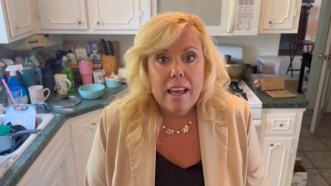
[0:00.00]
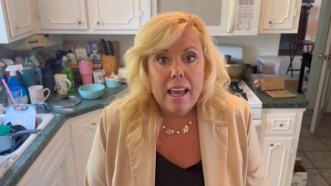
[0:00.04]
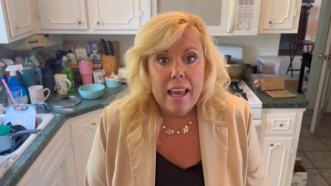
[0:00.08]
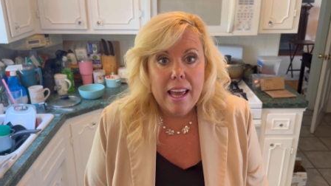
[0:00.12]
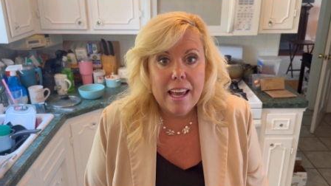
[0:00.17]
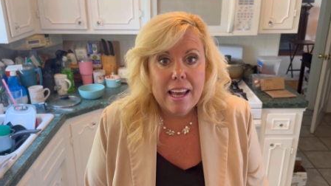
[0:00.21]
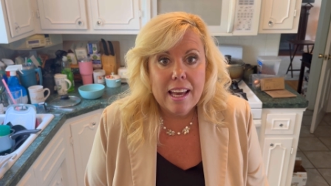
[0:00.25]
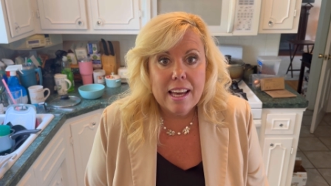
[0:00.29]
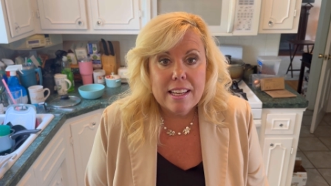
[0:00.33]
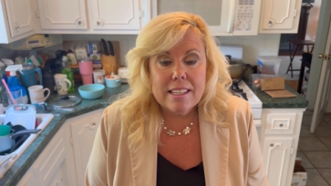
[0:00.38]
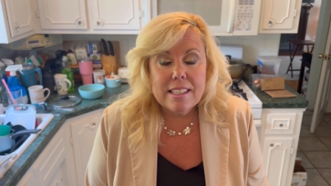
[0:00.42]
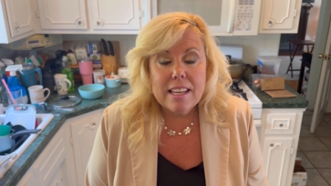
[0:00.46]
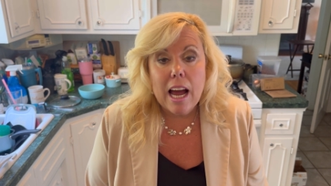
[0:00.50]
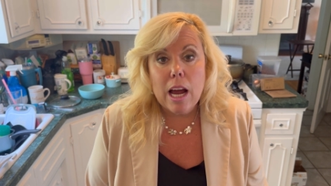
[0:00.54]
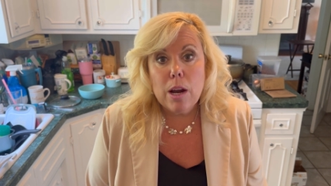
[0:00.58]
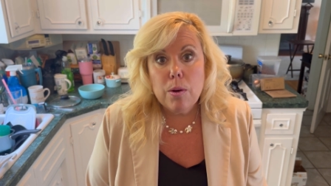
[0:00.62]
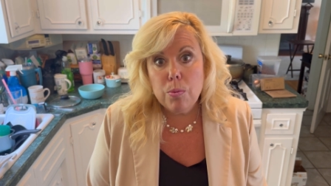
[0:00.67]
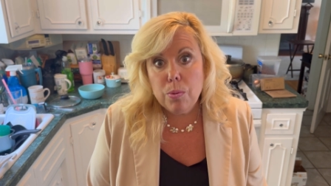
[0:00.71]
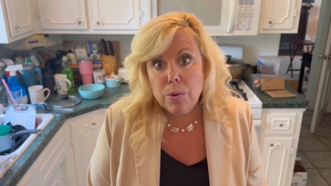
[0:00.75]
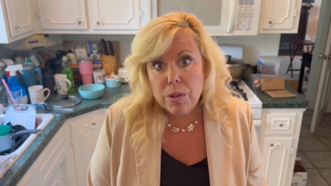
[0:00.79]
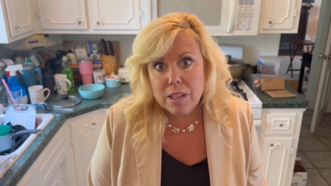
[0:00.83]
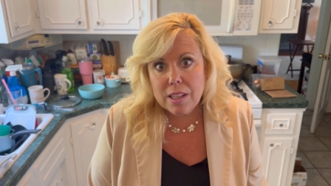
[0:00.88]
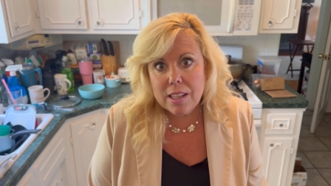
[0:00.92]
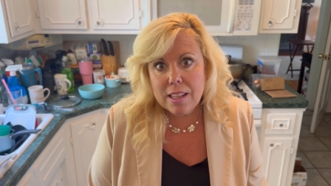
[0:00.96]
And I
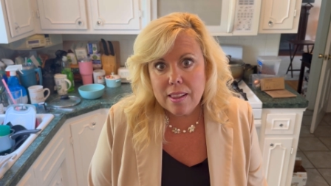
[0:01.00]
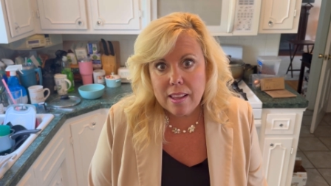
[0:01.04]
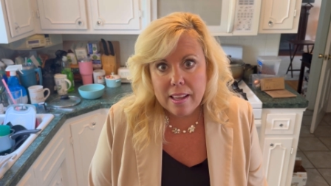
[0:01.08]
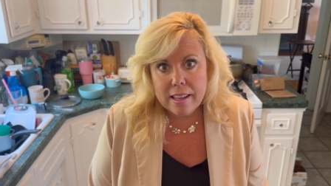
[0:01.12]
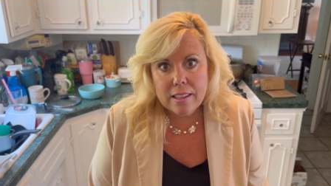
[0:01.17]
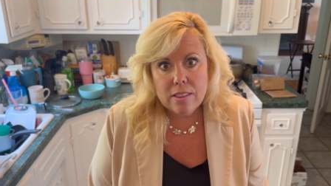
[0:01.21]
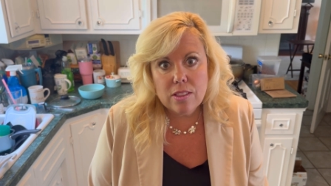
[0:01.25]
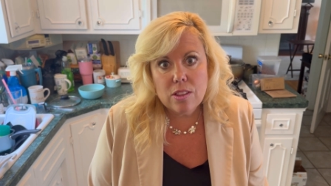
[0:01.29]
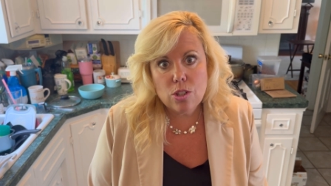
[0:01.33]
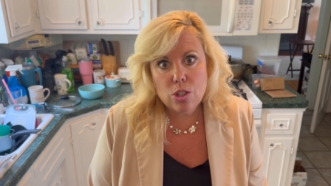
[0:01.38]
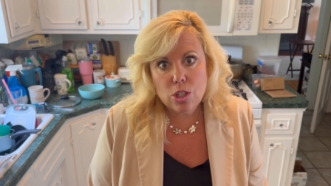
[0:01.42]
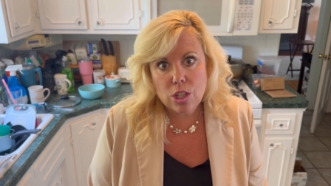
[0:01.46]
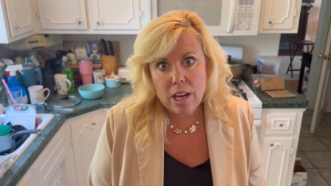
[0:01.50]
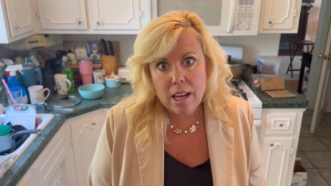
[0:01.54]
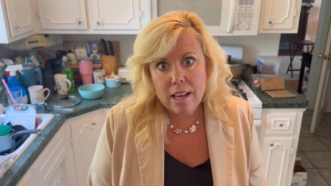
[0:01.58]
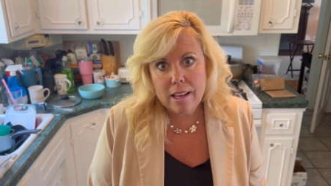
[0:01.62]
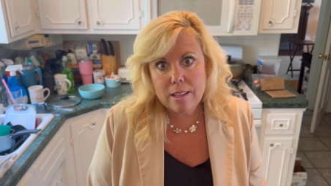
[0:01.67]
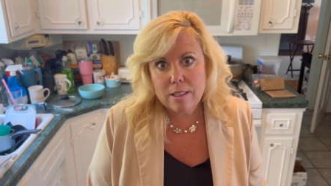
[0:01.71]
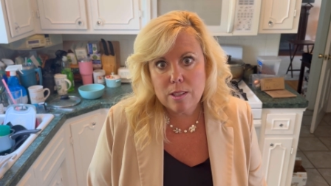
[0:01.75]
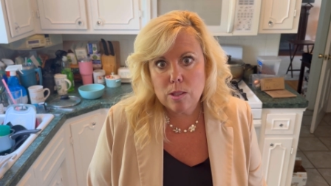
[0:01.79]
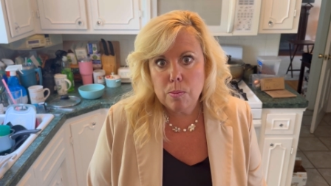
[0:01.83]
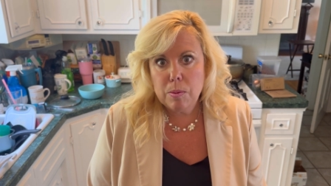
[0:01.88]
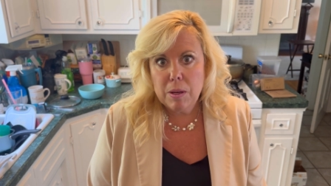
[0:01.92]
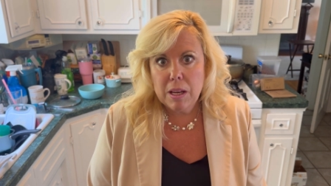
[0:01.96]
really like the
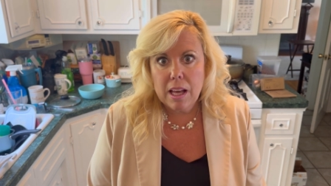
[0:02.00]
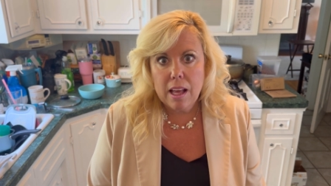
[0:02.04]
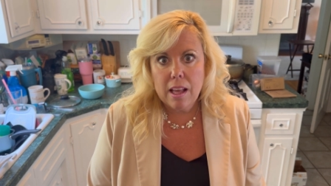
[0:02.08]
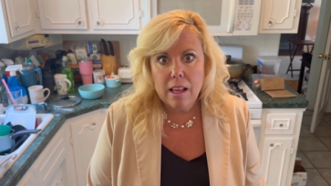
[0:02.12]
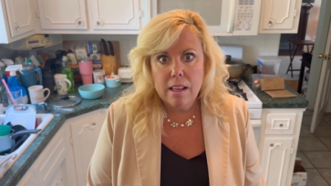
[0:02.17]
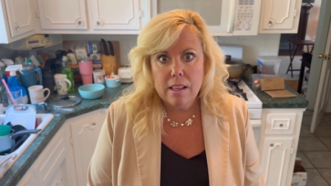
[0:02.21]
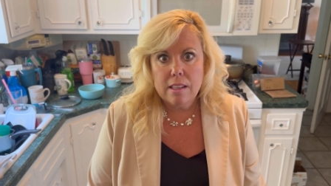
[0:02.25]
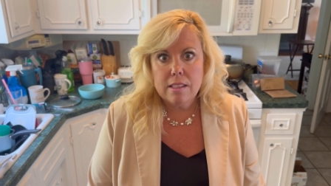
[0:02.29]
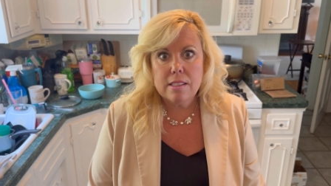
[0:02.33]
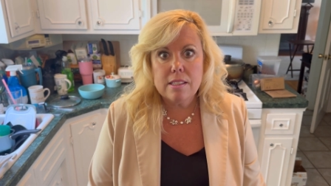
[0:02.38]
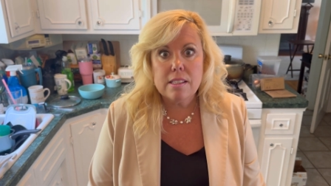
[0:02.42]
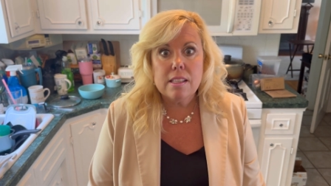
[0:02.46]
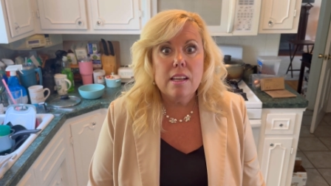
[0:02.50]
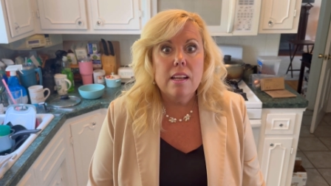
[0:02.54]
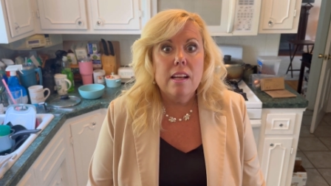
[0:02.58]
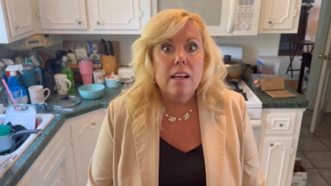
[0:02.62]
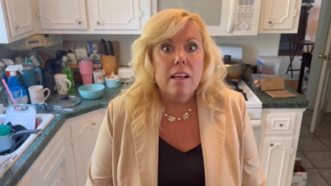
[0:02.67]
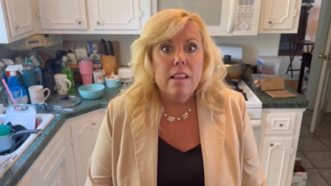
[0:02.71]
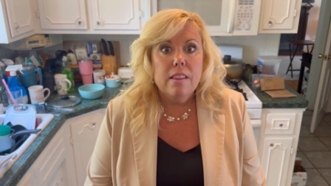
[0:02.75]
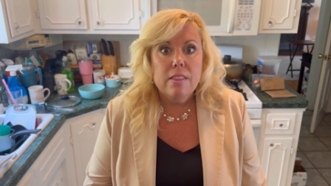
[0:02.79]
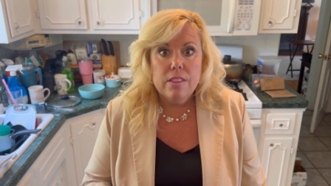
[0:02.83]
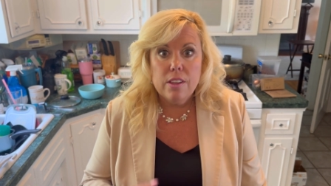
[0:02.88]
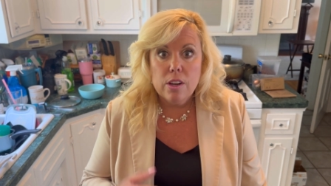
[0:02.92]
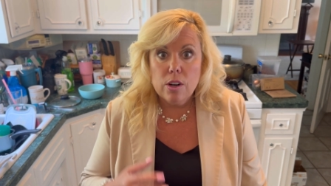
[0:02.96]
shakes because
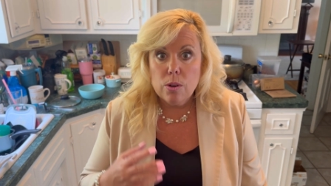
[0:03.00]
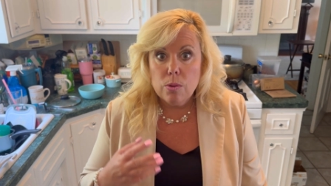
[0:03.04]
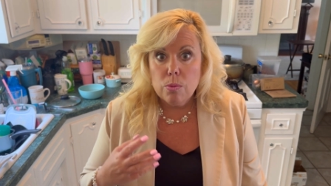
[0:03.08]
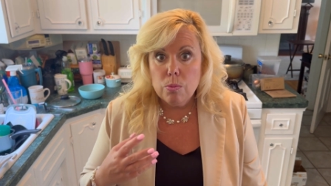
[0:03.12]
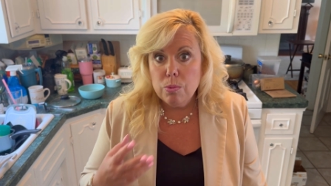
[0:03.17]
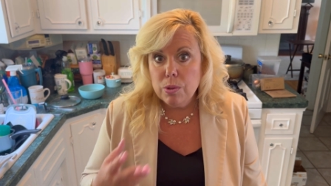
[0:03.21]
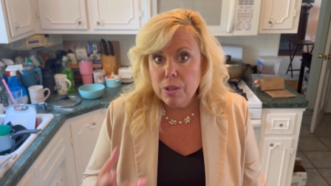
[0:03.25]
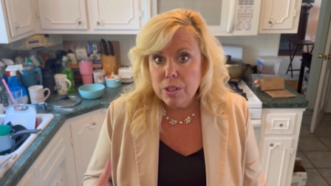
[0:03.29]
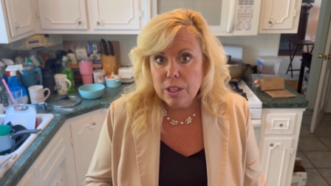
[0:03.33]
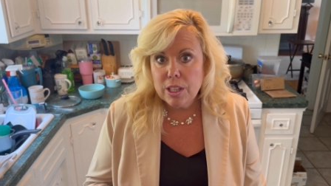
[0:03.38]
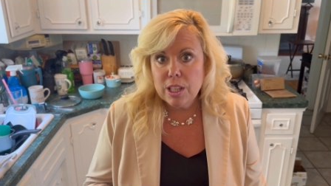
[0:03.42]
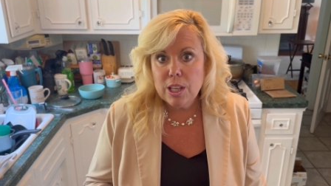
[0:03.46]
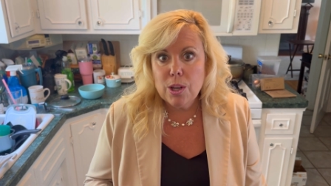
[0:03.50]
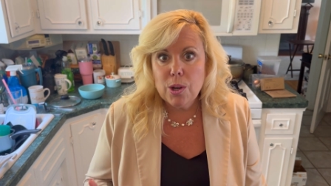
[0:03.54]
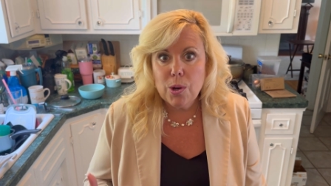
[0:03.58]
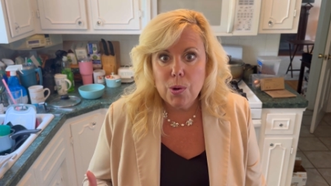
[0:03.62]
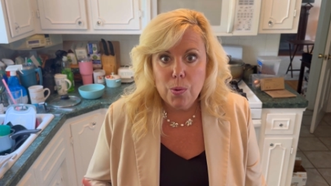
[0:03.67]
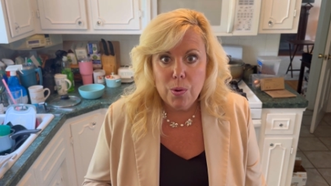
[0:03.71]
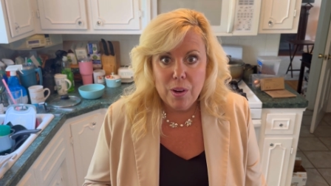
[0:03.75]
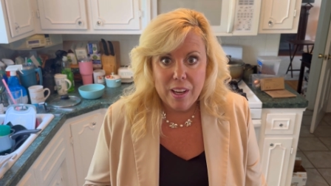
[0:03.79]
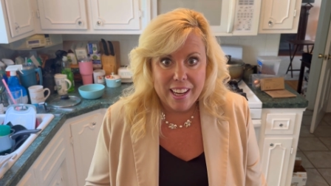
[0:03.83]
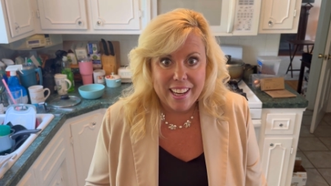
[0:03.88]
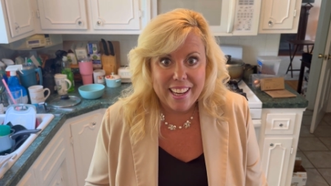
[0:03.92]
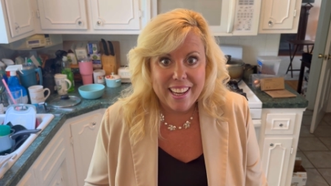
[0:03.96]
they're really
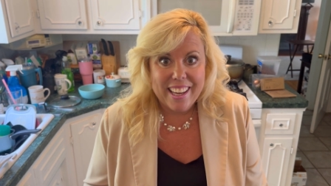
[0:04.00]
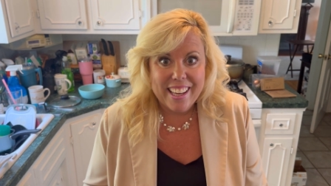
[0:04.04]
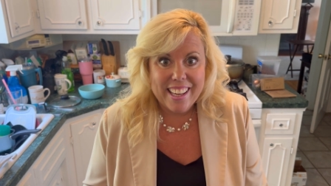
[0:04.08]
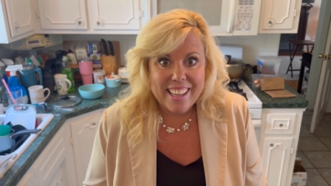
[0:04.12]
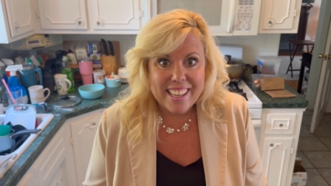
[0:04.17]
quick